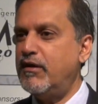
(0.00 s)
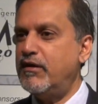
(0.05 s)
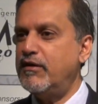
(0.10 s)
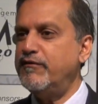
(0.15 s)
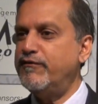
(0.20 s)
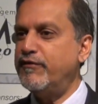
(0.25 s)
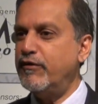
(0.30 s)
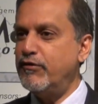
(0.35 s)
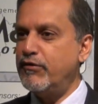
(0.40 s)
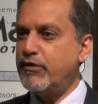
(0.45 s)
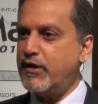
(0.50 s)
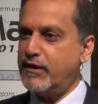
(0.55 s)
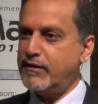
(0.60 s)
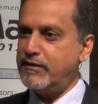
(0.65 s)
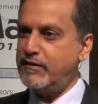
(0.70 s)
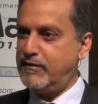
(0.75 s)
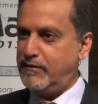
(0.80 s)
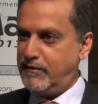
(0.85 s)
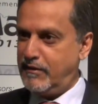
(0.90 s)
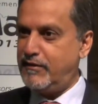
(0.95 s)
If you look
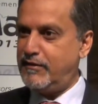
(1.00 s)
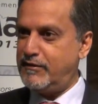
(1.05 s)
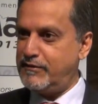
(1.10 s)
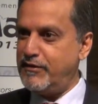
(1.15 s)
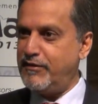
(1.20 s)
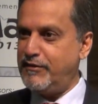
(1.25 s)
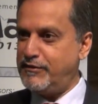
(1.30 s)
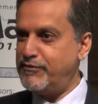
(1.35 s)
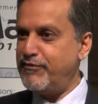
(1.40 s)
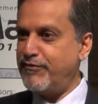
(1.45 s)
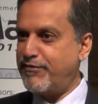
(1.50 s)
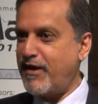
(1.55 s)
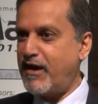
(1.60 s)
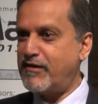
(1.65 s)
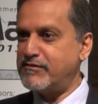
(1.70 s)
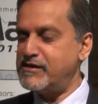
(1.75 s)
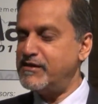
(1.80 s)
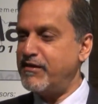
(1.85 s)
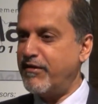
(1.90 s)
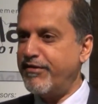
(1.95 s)
at the
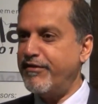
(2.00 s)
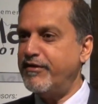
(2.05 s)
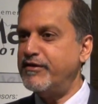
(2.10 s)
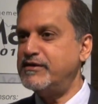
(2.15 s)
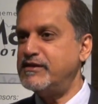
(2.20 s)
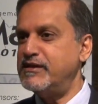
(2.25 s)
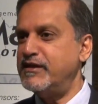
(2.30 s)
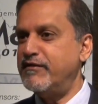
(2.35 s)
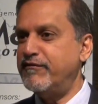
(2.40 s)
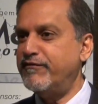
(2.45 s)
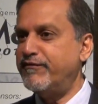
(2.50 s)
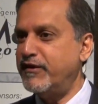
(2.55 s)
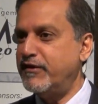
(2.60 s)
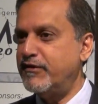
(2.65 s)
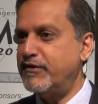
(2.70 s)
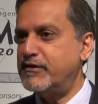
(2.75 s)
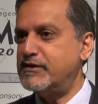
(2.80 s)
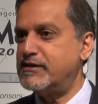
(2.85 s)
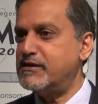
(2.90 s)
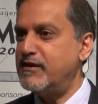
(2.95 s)
2013
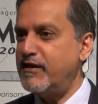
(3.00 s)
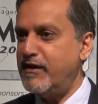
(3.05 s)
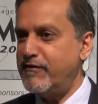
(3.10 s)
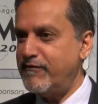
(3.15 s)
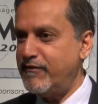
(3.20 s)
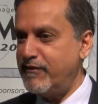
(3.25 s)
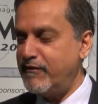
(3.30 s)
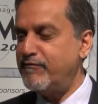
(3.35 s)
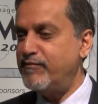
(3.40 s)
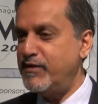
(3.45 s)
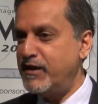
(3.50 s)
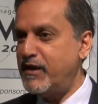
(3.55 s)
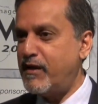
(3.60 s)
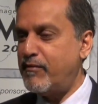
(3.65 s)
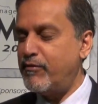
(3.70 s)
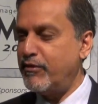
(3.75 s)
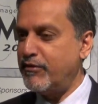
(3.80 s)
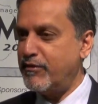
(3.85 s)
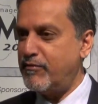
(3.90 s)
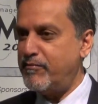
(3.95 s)
figures, they've been
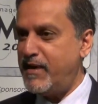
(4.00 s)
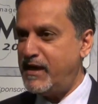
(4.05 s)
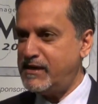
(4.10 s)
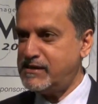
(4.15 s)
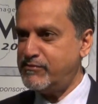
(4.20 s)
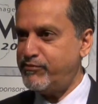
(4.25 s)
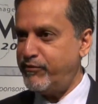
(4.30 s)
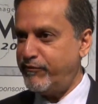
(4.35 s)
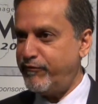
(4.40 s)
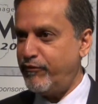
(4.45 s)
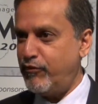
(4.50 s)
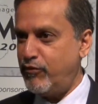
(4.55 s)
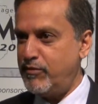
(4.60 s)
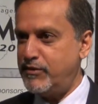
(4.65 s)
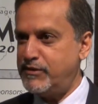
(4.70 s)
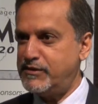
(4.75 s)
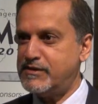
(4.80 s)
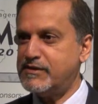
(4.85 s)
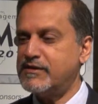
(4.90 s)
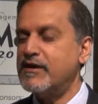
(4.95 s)
among the best
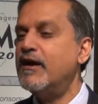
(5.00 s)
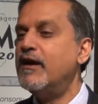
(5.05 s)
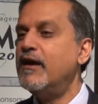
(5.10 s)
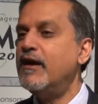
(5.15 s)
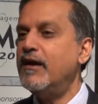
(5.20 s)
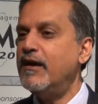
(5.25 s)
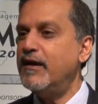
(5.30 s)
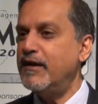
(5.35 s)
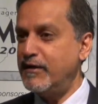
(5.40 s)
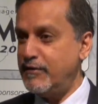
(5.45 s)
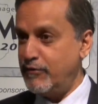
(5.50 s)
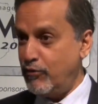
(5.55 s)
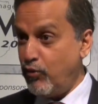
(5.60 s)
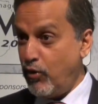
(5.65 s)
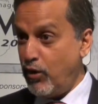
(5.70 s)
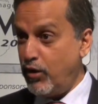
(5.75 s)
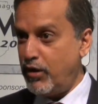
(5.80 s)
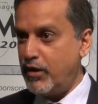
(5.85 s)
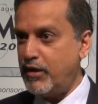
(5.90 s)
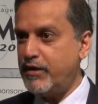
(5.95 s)
performers in the
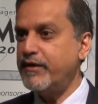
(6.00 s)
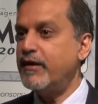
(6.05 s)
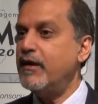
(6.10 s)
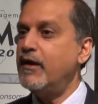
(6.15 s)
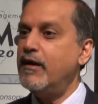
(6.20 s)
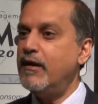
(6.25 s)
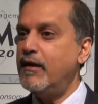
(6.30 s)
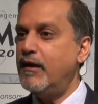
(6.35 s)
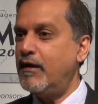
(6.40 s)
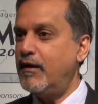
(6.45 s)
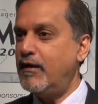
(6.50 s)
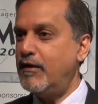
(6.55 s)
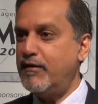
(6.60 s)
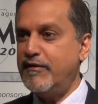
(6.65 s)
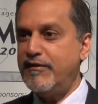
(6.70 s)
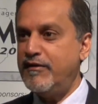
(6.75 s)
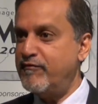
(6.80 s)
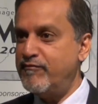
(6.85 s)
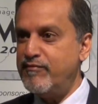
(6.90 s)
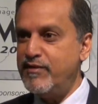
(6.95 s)
world.
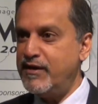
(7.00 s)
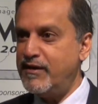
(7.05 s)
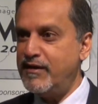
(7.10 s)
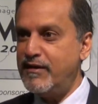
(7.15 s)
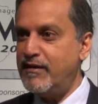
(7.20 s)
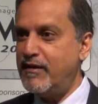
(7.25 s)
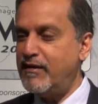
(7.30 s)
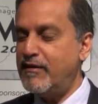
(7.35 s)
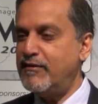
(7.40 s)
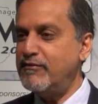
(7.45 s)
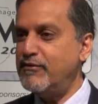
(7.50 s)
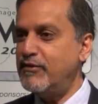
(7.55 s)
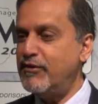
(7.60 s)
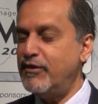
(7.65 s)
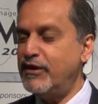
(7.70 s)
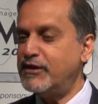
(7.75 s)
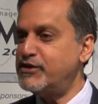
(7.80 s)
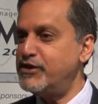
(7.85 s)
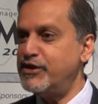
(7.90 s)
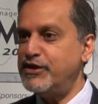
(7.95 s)
They've been
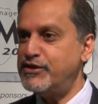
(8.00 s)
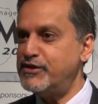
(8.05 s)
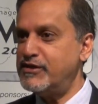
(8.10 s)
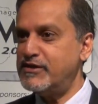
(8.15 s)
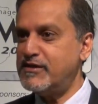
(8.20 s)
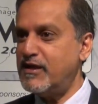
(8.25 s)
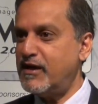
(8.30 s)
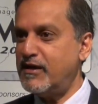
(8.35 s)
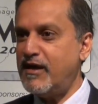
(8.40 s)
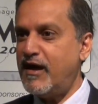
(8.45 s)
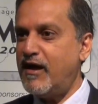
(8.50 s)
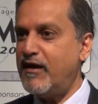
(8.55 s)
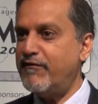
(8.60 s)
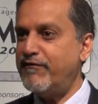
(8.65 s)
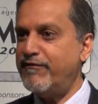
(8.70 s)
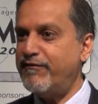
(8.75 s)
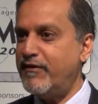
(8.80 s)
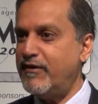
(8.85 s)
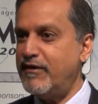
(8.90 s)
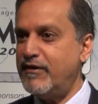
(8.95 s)
exchanges that
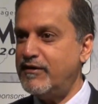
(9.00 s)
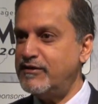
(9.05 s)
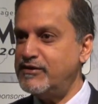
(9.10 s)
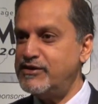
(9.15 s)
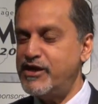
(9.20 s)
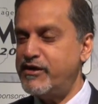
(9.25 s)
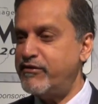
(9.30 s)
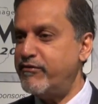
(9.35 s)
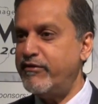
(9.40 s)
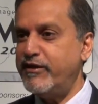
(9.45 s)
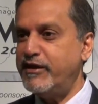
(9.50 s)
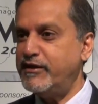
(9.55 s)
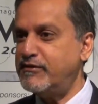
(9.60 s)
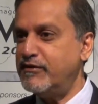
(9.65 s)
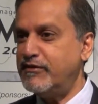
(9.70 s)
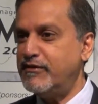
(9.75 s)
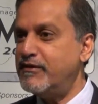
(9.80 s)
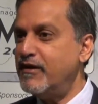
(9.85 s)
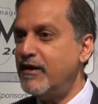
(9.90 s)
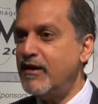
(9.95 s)
have
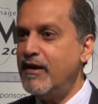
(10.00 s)
generated